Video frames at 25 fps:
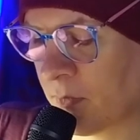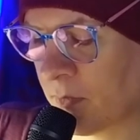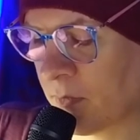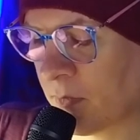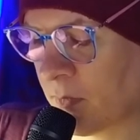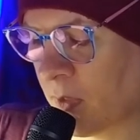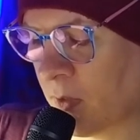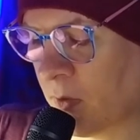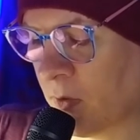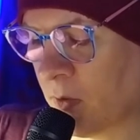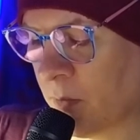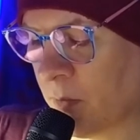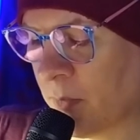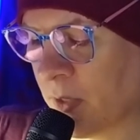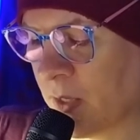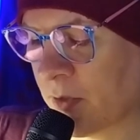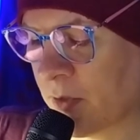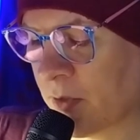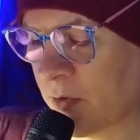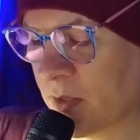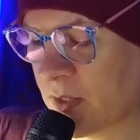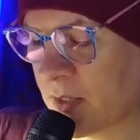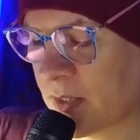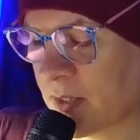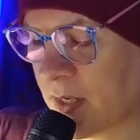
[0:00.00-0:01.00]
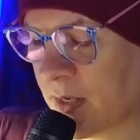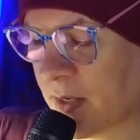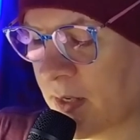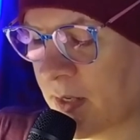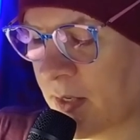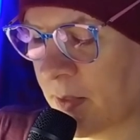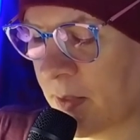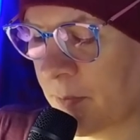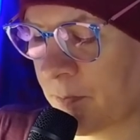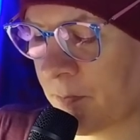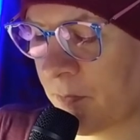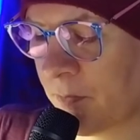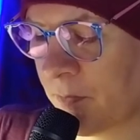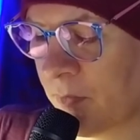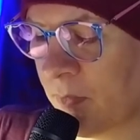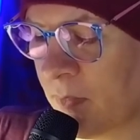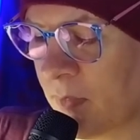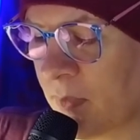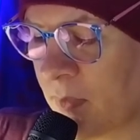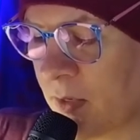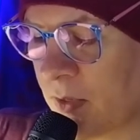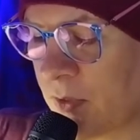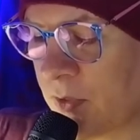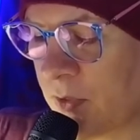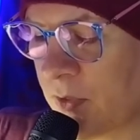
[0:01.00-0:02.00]
Her mother is dying,
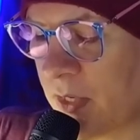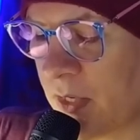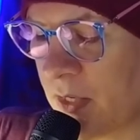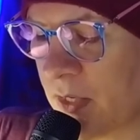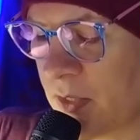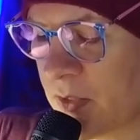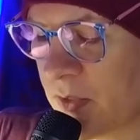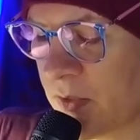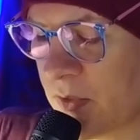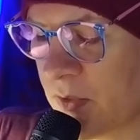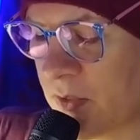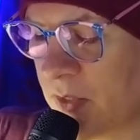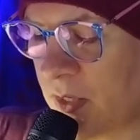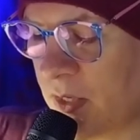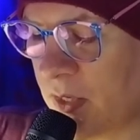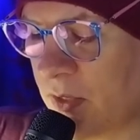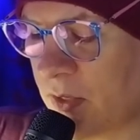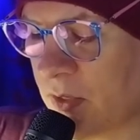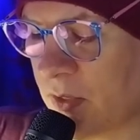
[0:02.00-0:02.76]
and she has not seen her